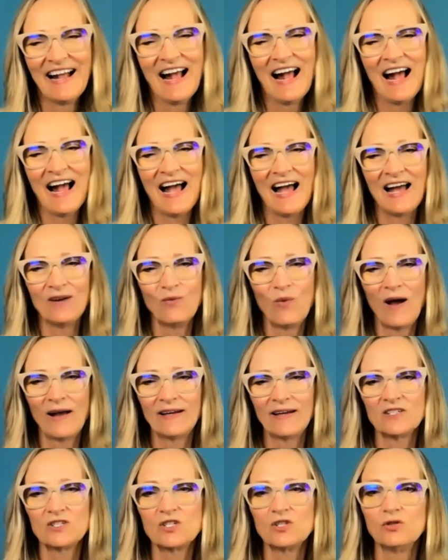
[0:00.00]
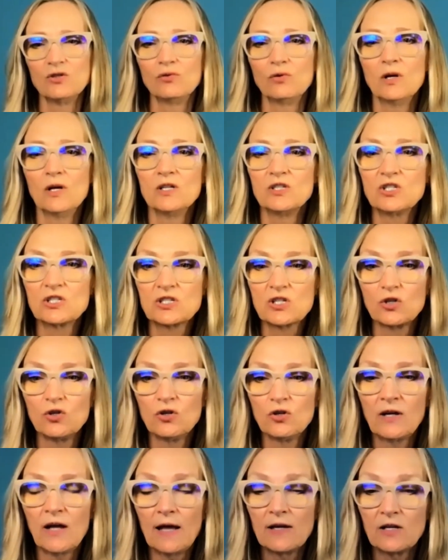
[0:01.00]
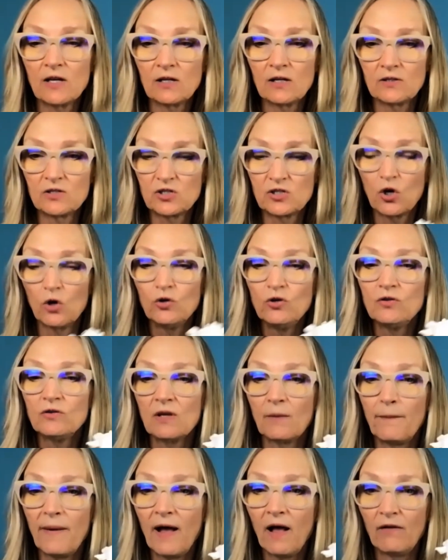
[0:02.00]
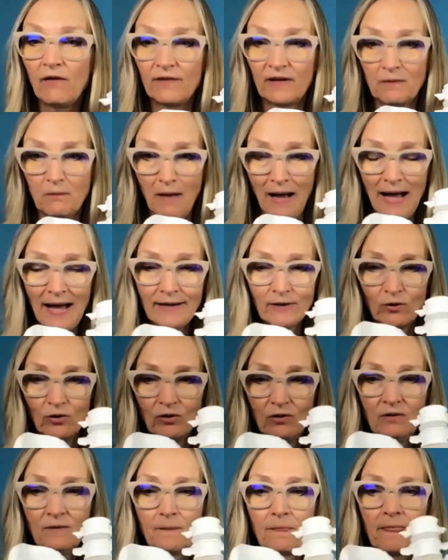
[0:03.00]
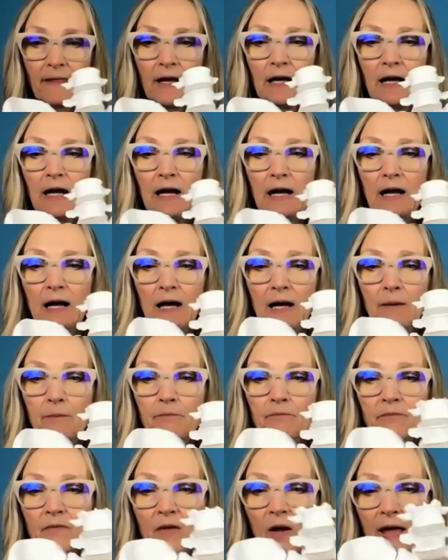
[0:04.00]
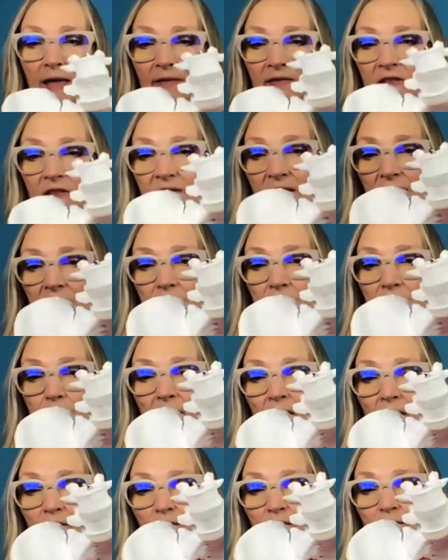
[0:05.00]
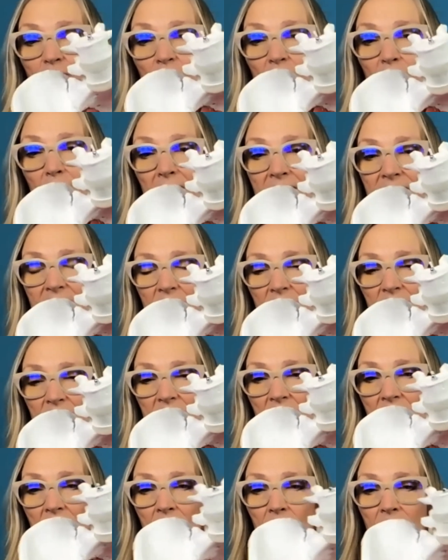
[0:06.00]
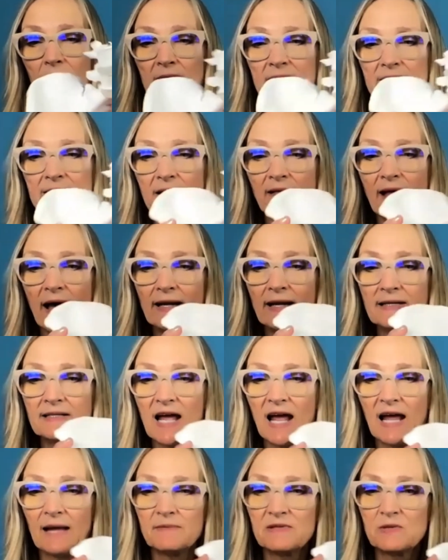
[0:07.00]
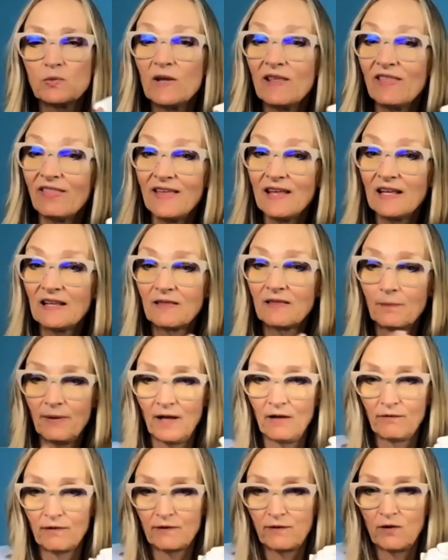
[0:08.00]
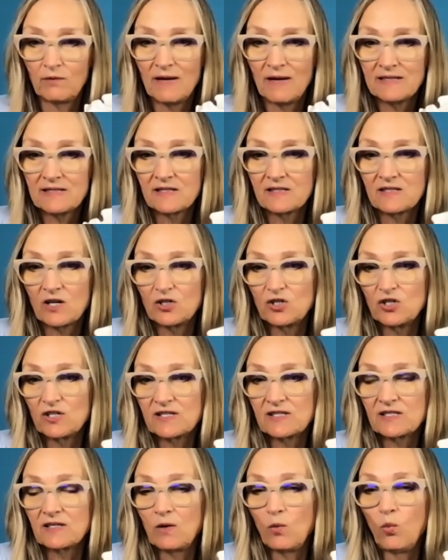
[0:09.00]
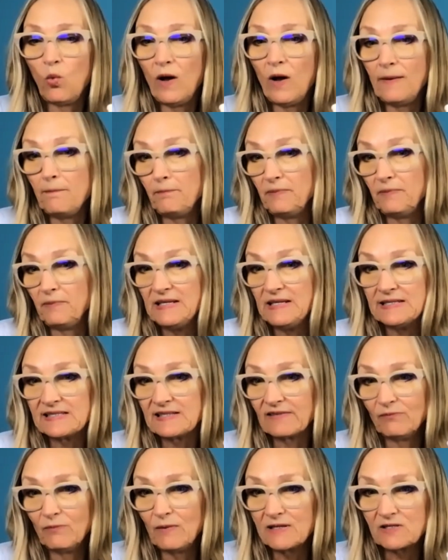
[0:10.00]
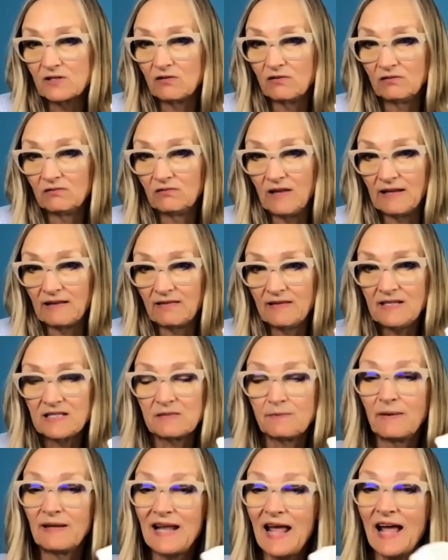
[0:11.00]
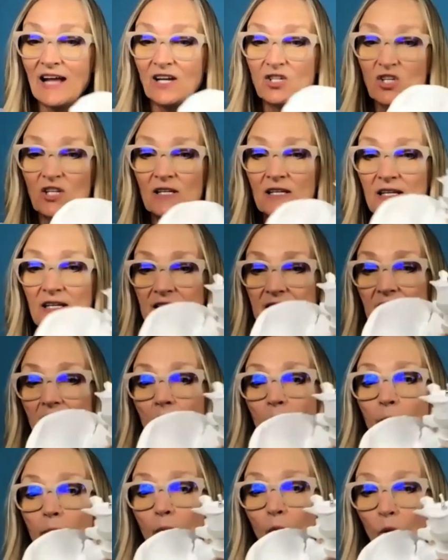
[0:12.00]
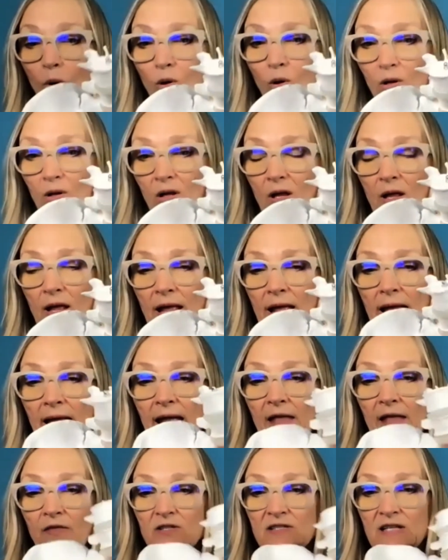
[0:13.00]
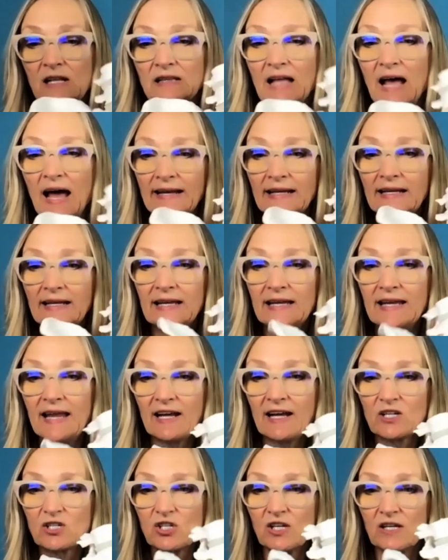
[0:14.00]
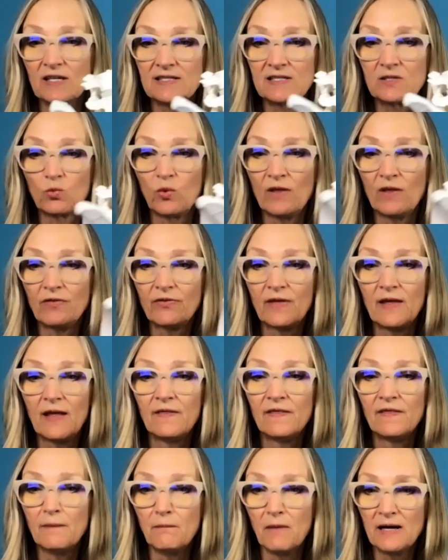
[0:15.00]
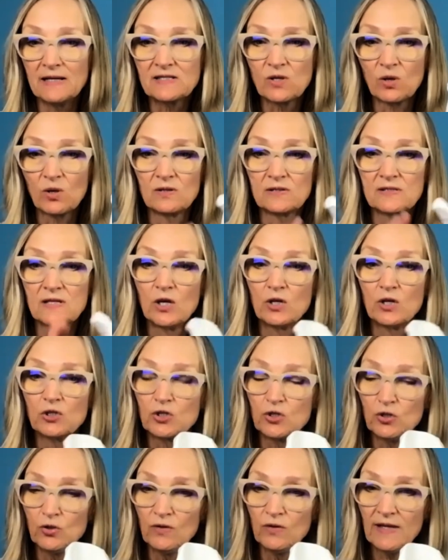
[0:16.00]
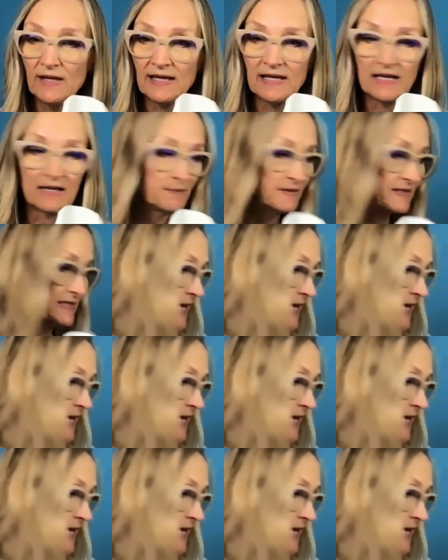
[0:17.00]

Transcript: I wanted to just show you the pelvic model and the pelvic floor muscles, because a lot of times we think the pelvic floor muscles are just one piece of muscle like this, but actually it's a bowl. And there's a lot of connections with the muscles to the hips